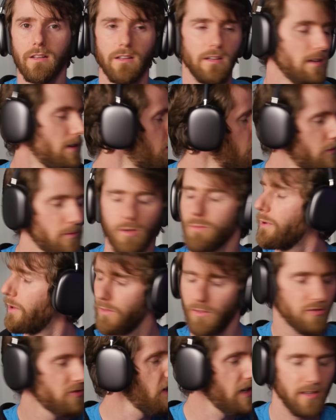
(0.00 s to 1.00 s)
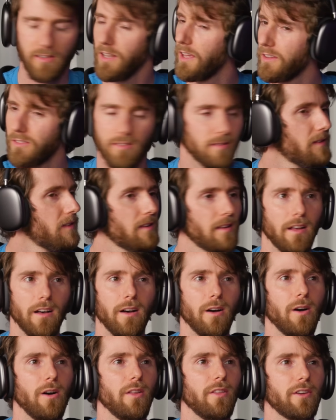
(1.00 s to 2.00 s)
You're holding what back. What about the shake test?
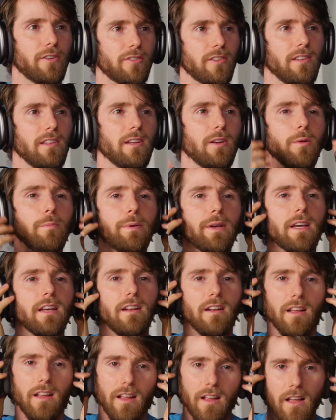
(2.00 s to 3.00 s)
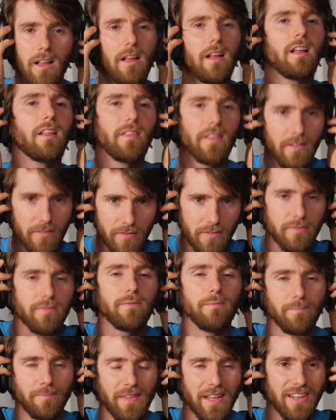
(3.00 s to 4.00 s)
Oh, there's a little bit,
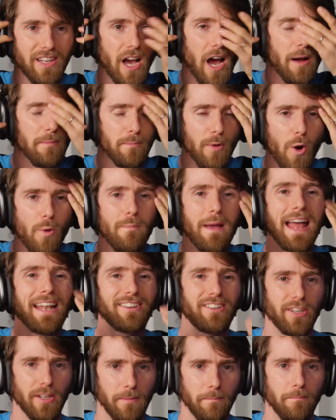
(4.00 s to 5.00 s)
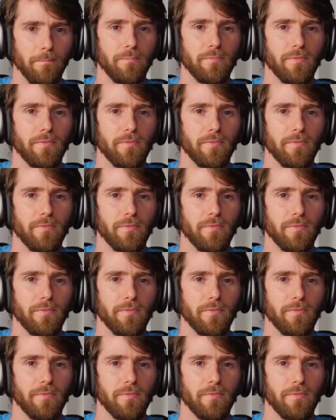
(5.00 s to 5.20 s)
they've, they got momentum.